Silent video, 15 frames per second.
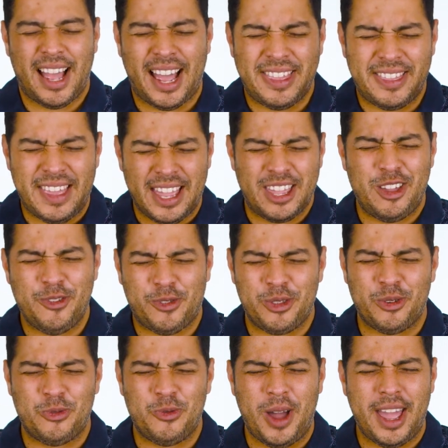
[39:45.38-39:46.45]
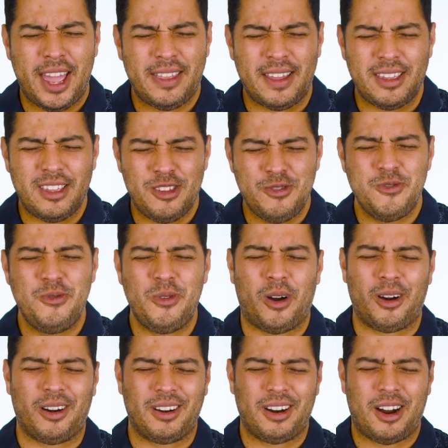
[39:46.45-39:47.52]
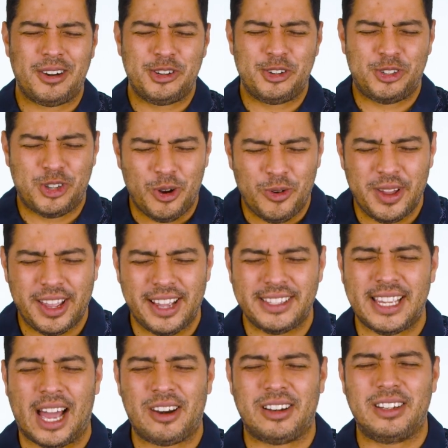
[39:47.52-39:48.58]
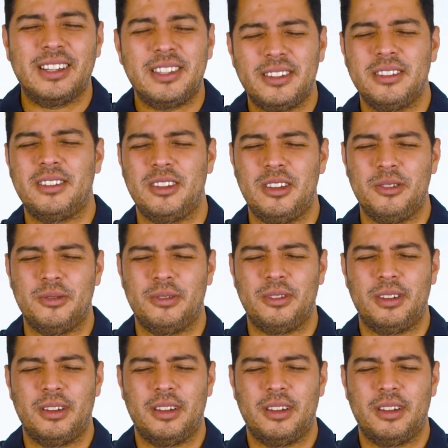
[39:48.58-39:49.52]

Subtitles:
I thank you for the way that you are showing us how to listen to you.